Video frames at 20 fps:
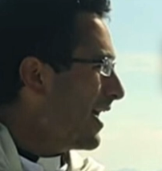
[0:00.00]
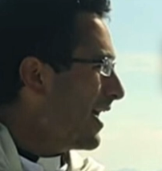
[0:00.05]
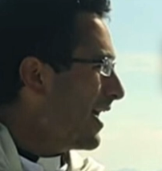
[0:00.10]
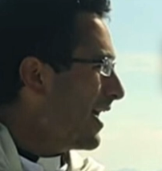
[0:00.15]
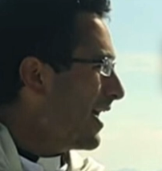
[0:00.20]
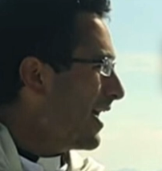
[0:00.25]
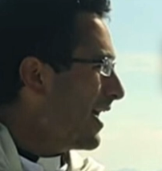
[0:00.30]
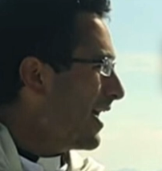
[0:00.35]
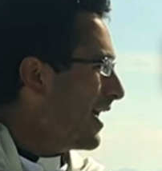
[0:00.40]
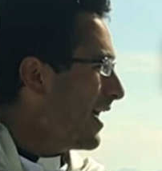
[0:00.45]

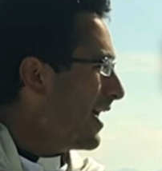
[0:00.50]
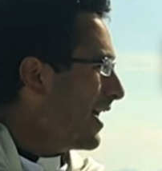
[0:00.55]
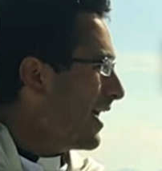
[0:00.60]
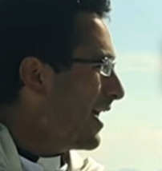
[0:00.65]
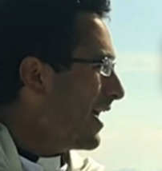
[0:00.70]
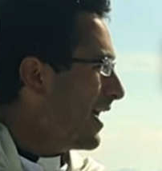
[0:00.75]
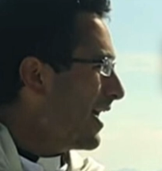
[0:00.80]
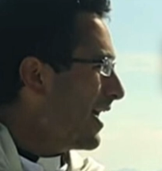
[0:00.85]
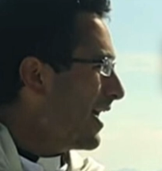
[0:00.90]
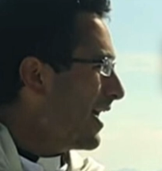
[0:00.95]

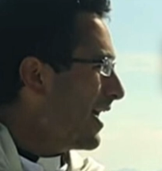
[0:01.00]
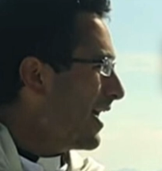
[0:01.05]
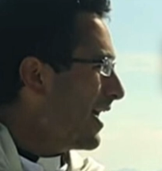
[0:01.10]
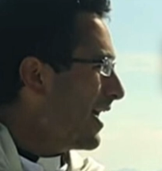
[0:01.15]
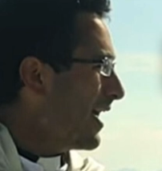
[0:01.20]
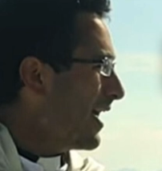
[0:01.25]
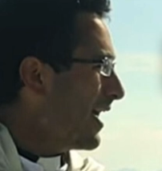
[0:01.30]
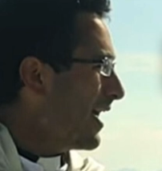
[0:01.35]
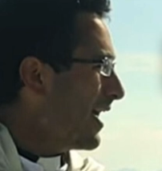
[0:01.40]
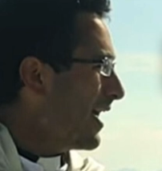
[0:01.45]

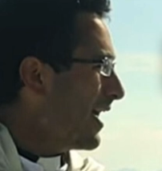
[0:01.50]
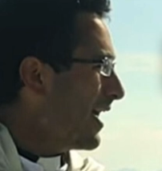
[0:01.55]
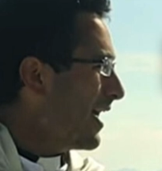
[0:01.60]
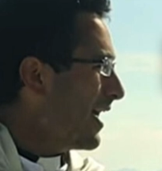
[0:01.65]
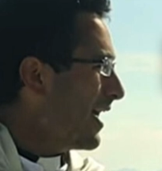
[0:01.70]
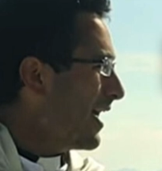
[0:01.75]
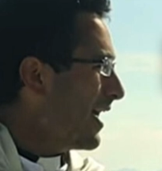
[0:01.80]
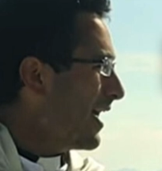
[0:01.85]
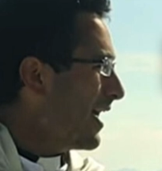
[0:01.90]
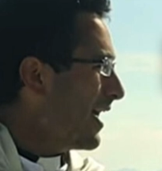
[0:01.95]

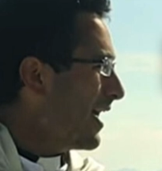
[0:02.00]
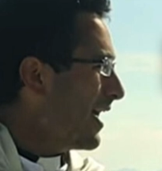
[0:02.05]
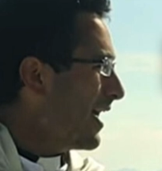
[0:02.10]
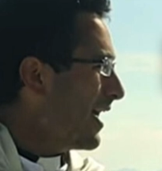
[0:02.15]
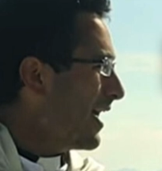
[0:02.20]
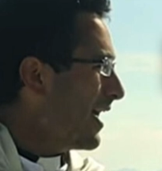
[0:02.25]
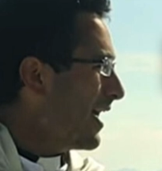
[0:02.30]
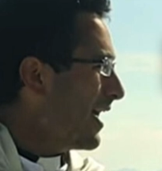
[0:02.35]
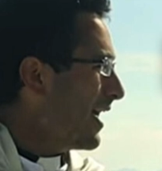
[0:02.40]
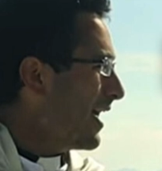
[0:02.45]

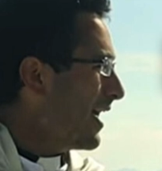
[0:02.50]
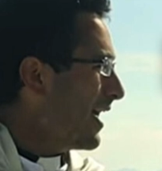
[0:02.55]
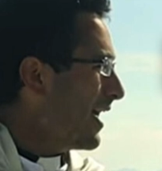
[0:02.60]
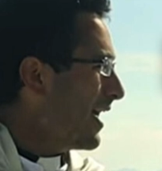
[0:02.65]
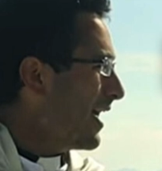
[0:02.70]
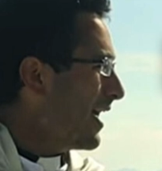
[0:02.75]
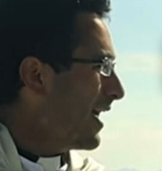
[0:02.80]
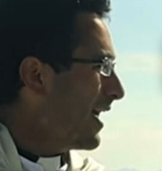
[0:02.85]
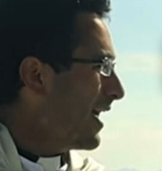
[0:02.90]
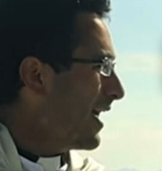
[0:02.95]

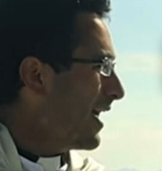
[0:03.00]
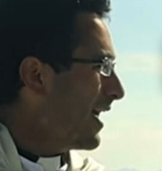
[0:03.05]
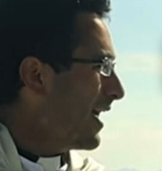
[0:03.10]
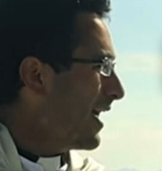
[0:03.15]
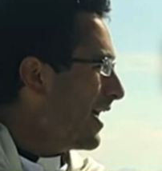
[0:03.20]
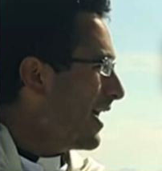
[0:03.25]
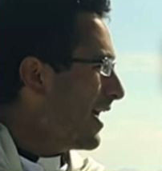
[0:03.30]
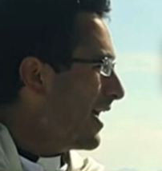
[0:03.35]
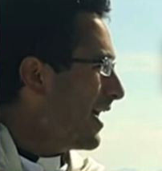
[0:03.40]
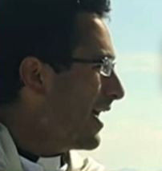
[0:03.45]

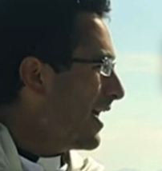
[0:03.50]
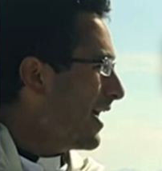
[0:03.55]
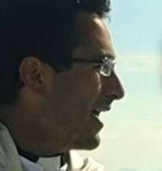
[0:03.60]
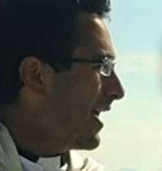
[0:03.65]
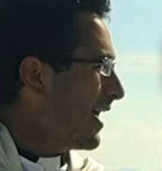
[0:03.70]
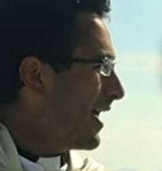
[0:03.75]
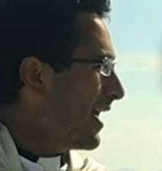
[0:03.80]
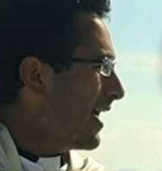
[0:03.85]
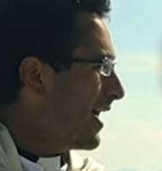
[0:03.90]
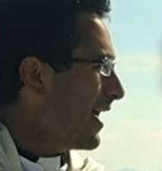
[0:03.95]

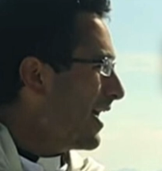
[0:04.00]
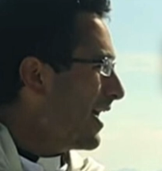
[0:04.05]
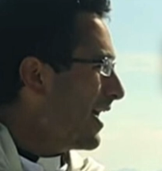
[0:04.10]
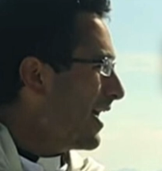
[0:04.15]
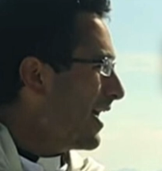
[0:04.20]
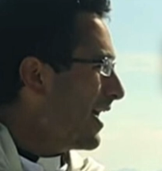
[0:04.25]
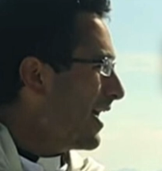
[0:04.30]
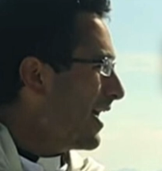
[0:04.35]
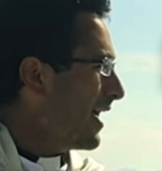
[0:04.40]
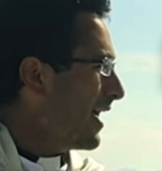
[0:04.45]

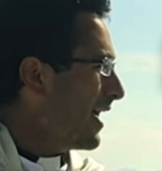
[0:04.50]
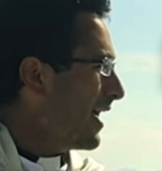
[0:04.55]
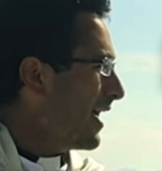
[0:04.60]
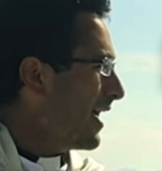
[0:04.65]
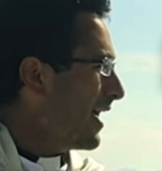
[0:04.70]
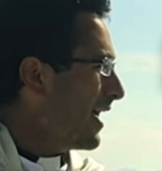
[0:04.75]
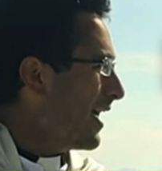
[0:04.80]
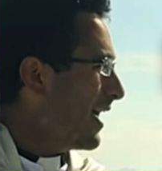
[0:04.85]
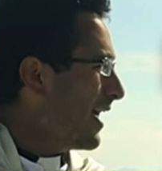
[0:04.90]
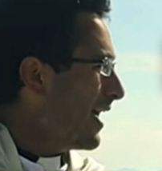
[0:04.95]

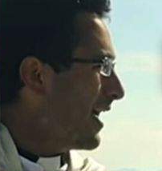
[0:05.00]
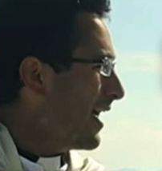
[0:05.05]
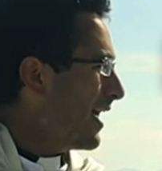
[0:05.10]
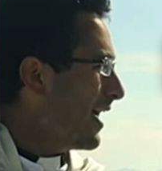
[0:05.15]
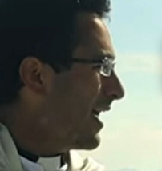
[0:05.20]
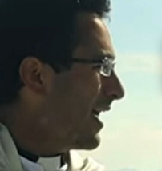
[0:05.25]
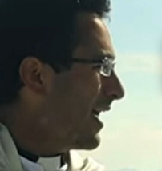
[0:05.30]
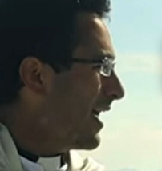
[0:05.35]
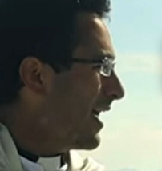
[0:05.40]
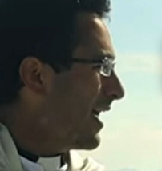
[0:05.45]

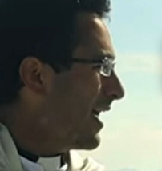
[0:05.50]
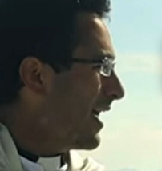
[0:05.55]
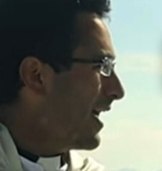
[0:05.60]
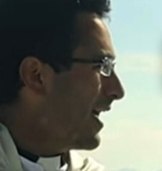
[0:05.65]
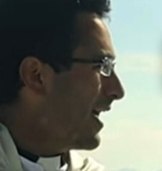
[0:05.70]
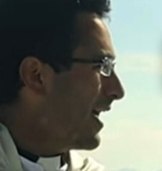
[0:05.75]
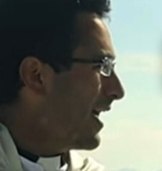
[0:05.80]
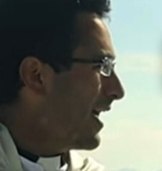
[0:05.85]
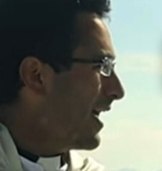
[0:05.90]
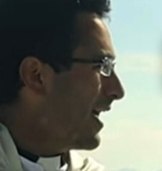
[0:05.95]

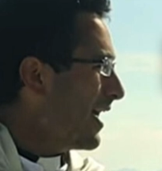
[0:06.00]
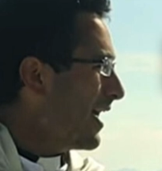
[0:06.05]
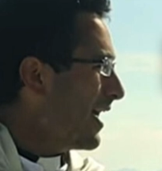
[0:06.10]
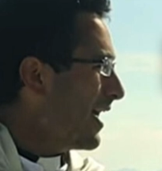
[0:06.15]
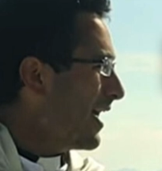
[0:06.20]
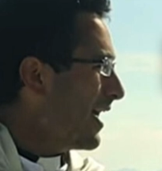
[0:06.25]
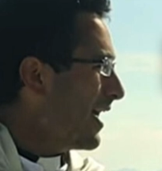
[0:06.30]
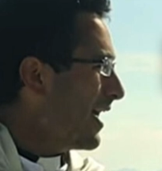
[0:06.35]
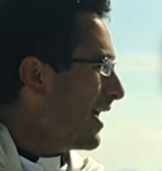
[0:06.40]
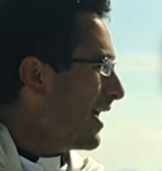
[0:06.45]

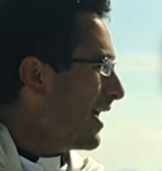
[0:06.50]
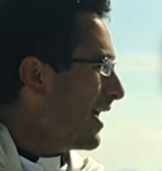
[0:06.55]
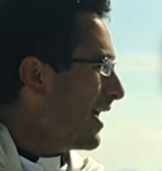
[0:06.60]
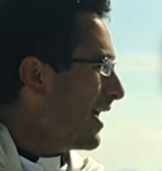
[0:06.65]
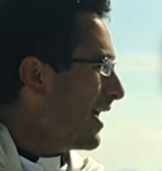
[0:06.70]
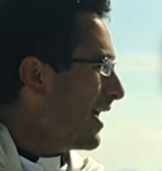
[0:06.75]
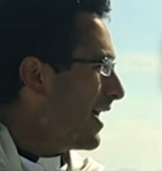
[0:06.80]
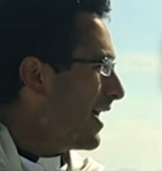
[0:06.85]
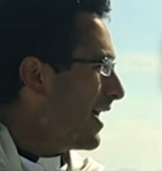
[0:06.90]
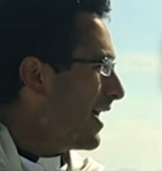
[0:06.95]

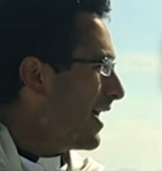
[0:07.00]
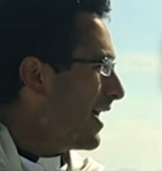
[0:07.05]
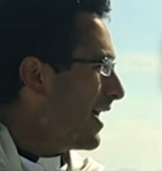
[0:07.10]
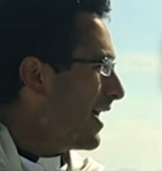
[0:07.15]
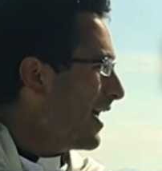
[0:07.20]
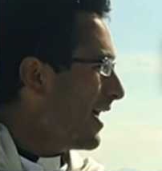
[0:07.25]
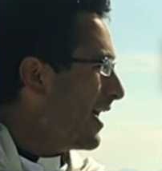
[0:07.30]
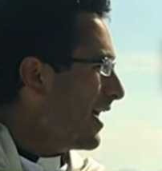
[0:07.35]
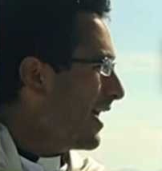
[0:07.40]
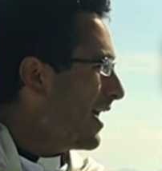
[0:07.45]

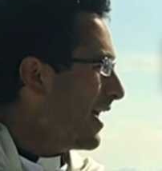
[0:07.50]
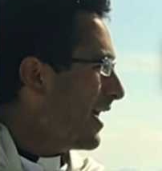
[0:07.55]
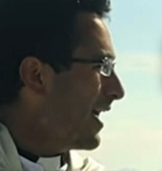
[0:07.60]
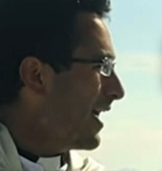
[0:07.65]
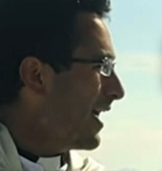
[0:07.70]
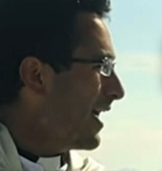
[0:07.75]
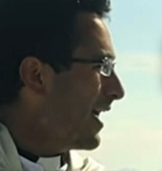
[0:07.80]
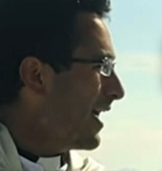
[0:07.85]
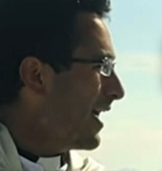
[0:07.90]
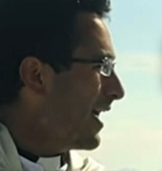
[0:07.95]
[no speech]